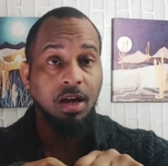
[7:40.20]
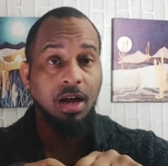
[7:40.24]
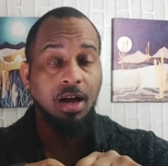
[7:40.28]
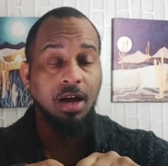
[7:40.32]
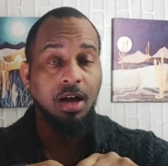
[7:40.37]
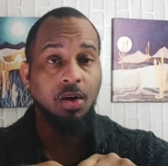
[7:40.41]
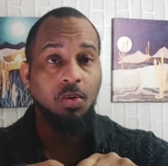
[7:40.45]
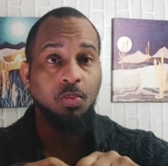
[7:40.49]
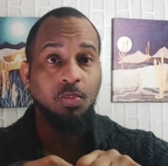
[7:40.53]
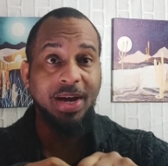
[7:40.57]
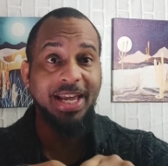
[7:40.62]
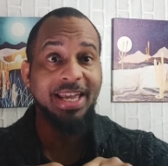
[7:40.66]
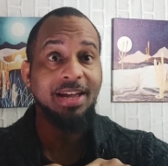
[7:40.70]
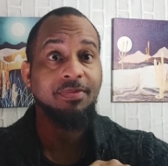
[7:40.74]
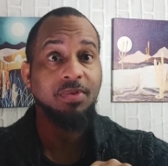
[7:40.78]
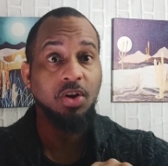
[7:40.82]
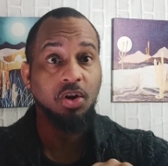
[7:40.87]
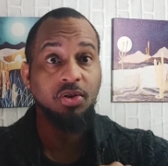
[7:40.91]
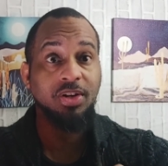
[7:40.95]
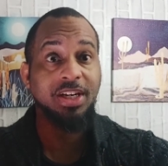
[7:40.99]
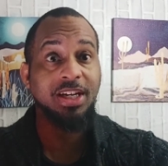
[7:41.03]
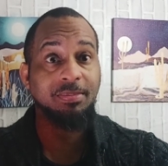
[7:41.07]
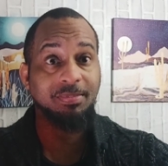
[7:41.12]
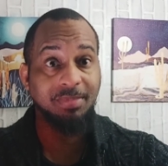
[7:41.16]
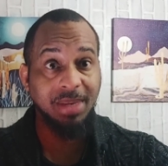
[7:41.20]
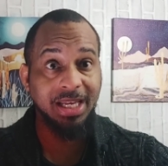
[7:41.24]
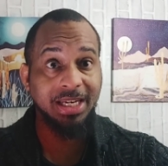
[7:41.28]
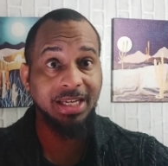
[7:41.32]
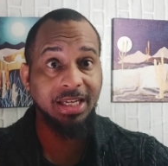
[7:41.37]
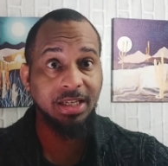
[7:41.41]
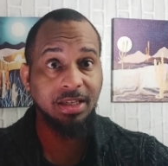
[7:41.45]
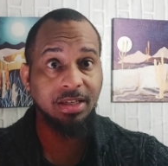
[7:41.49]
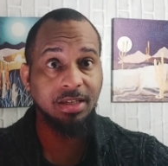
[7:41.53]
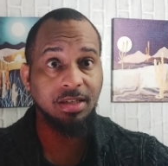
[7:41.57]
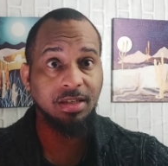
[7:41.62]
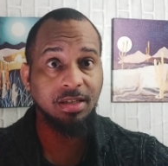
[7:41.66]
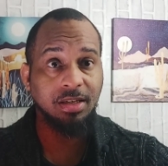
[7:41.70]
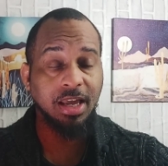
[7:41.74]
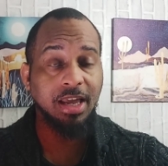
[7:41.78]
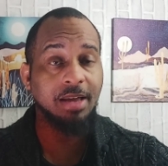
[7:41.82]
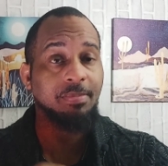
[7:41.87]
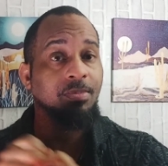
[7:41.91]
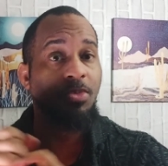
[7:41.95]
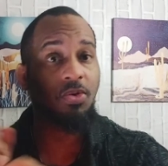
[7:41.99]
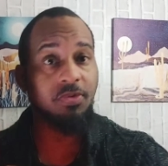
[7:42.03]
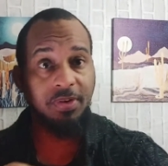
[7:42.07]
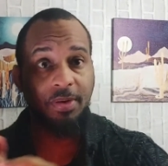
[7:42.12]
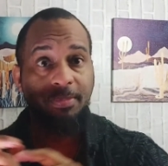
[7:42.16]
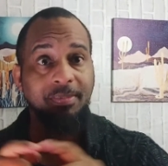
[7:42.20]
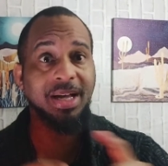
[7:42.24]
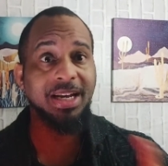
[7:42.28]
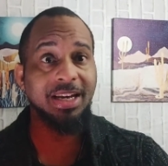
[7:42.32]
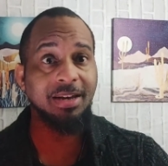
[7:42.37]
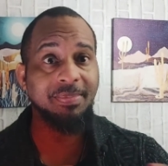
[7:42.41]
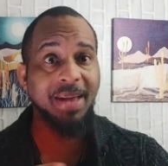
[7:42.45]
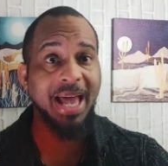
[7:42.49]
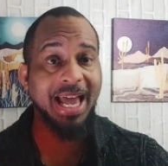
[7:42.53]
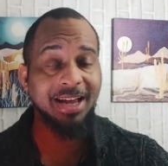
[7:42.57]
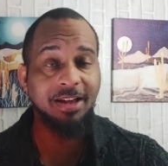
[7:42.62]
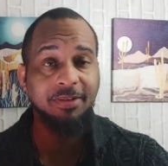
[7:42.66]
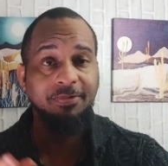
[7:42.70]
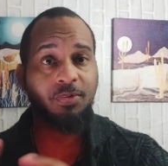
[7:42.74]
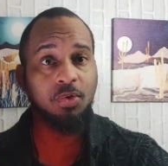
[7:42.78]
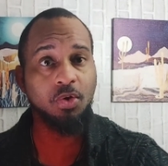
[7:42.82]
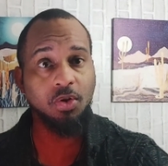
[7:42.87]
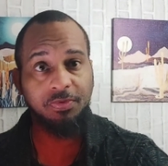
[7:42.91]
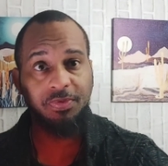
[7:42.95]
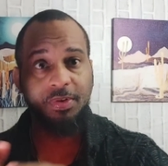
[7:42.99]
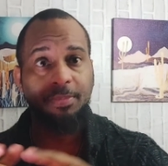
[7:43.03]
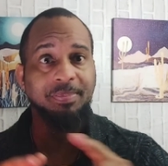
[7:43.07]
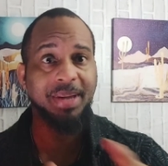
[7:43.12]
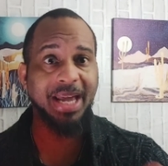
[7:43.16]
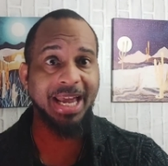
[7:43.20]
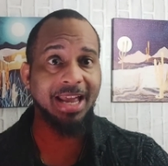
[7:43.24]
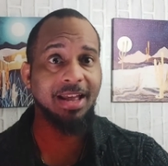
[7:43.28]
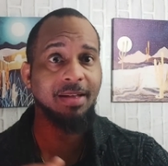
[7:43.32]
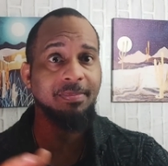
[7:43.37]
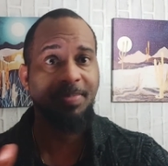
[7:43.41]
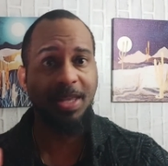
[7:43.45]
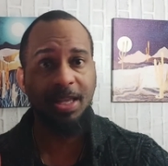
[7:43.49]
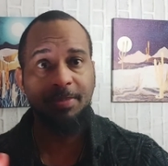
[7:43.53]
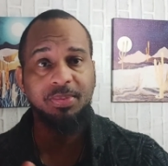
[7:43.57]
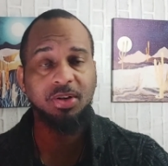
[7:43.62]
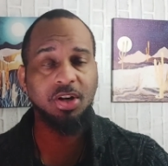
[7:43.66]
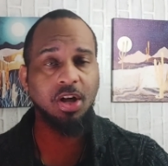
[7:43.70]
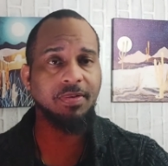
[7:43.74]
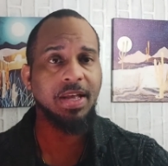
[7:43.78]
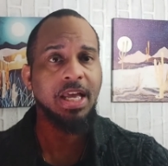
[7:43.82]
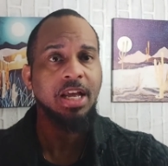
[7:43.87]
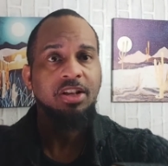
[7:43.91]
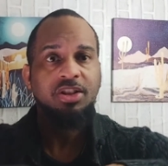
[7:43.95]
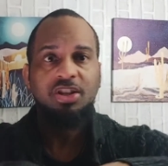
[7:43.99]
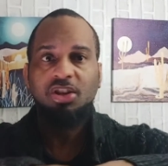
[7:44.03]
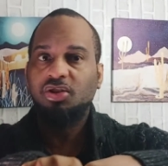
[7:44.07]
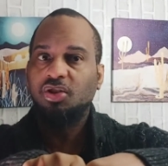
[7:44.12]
uh, way of earning money and moving money back and forth and paying people off.